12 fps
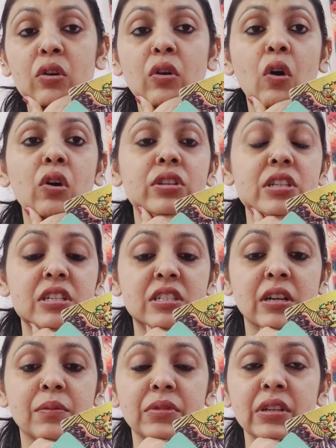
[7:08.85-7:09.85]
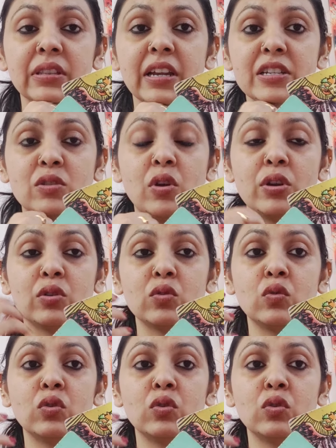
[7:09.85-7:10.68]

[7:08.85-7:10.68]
or this is something that's going to